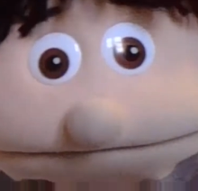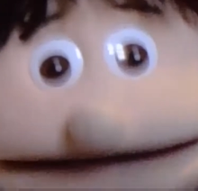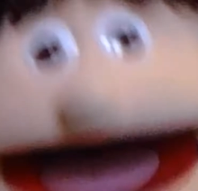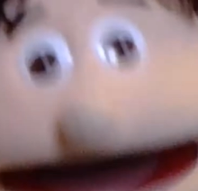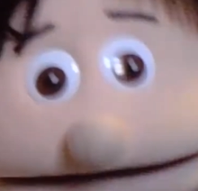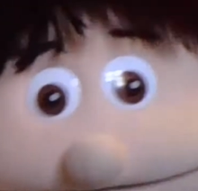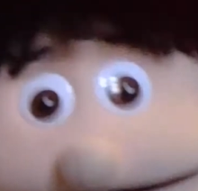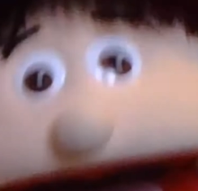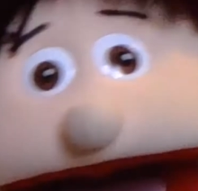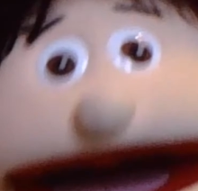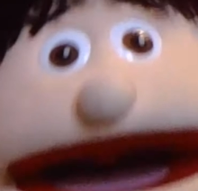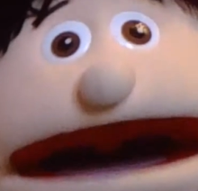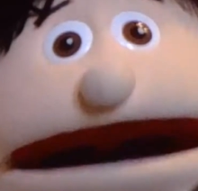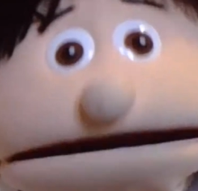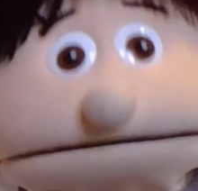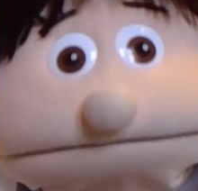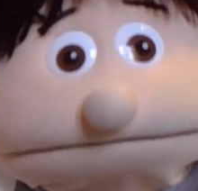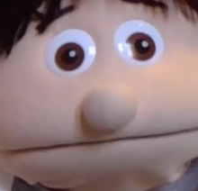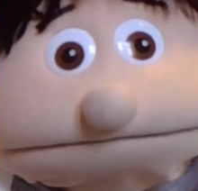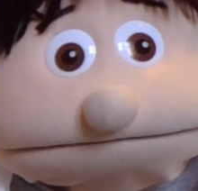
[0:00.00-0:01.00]
Judea."
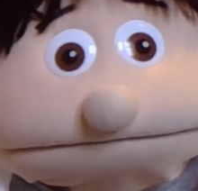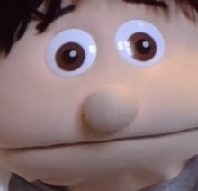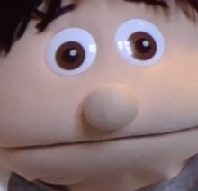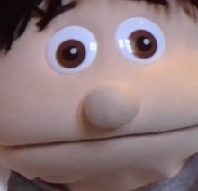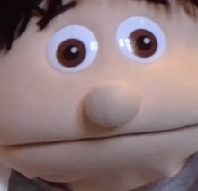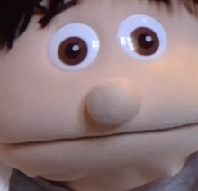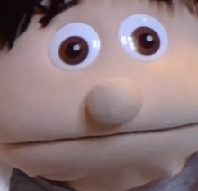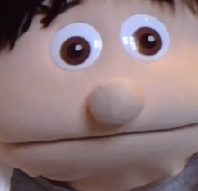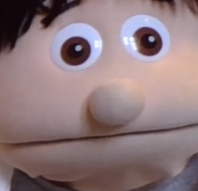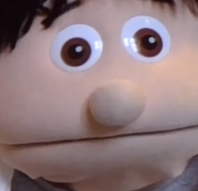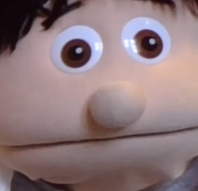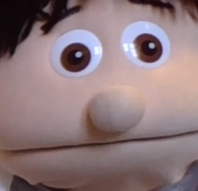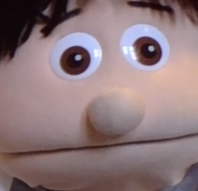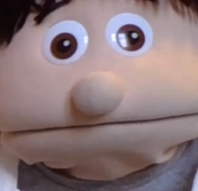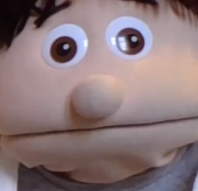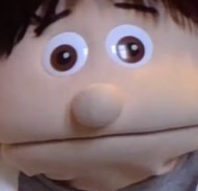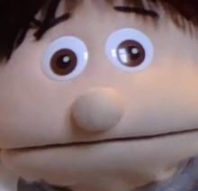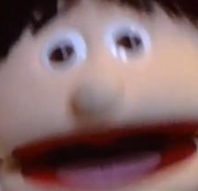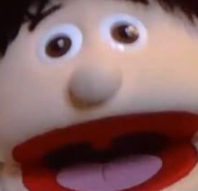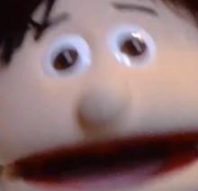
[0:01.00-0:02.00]

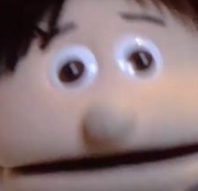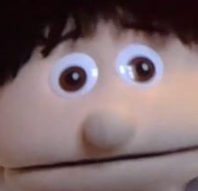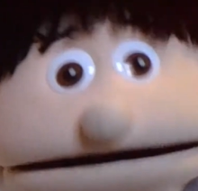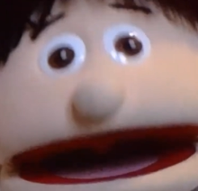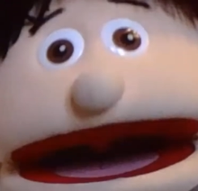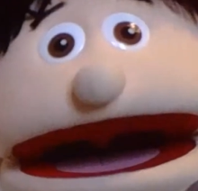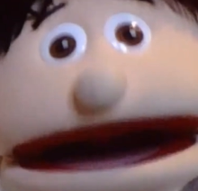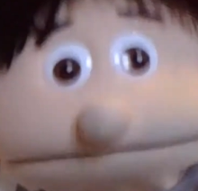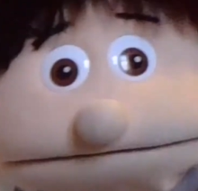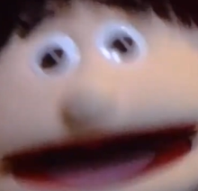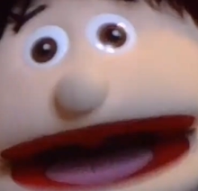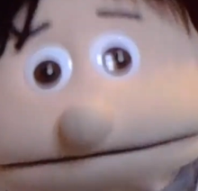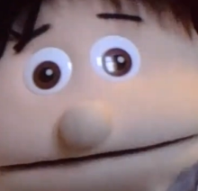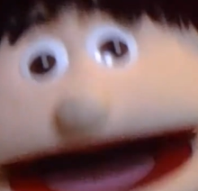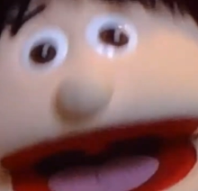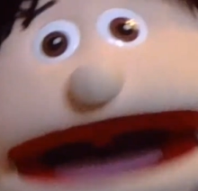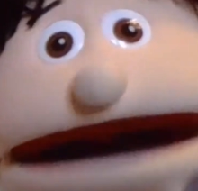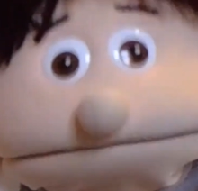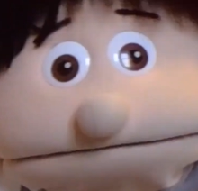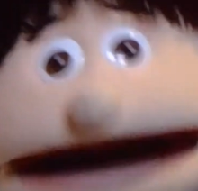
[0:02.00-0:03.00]
So they headed
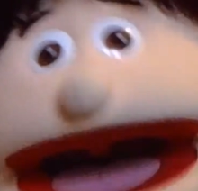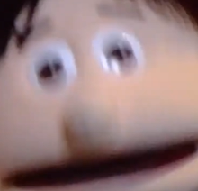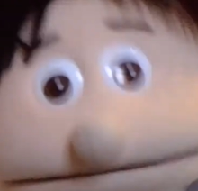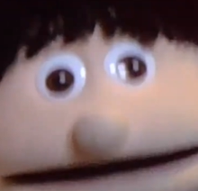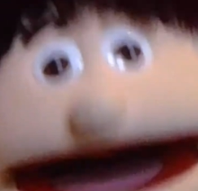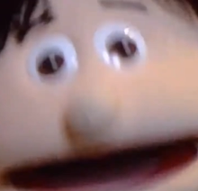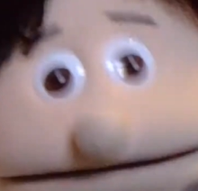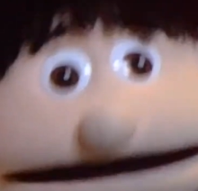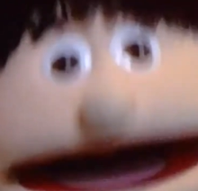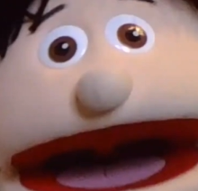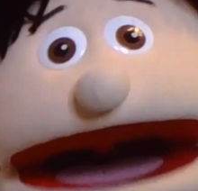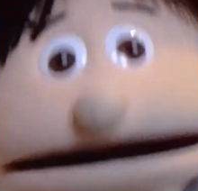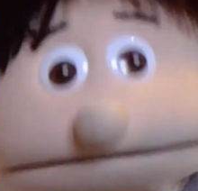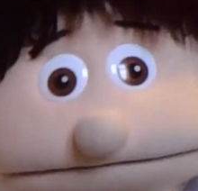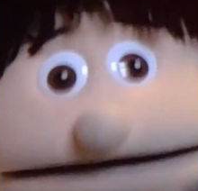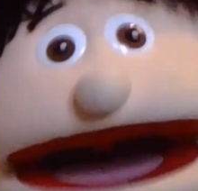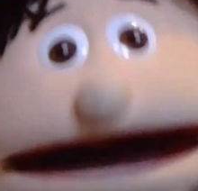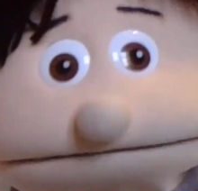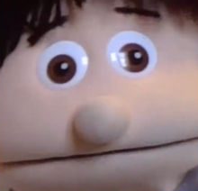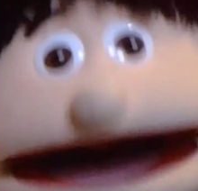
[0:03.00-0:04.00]
off for Bethany
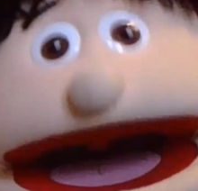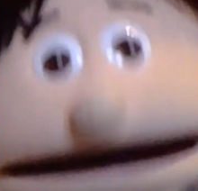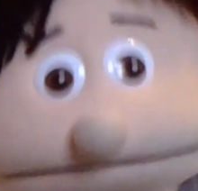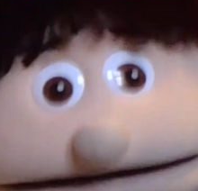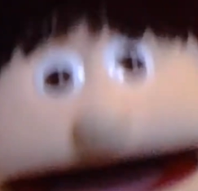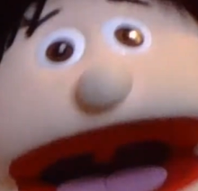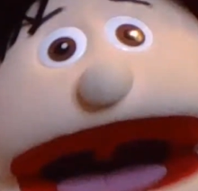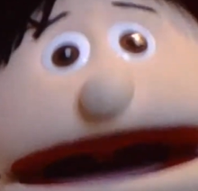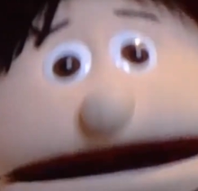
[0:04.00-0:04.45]
in Judea.